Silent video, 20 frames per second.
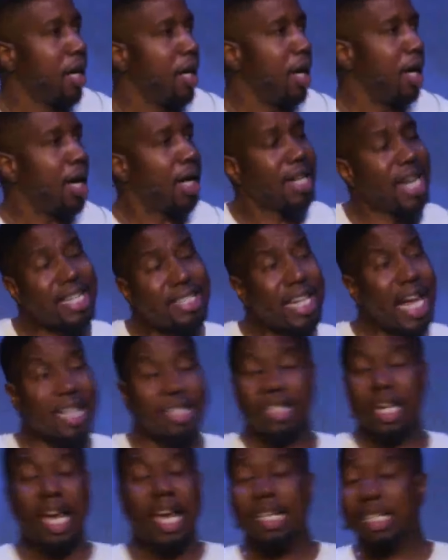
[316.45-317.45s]
it does not
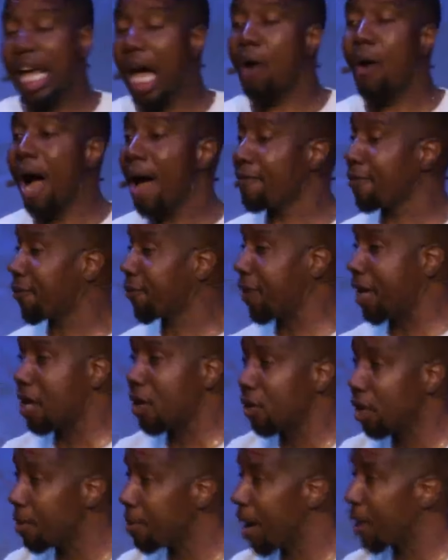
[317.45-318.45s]
change how I
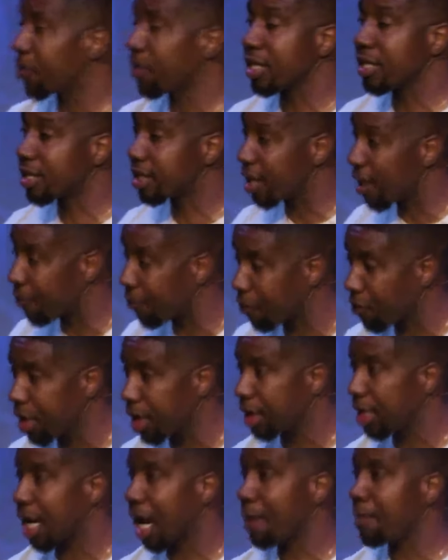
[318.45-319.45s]
feel about the
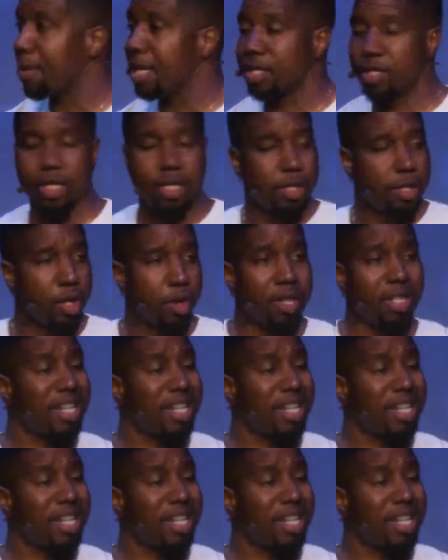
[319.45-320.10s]
suffering that I must endure.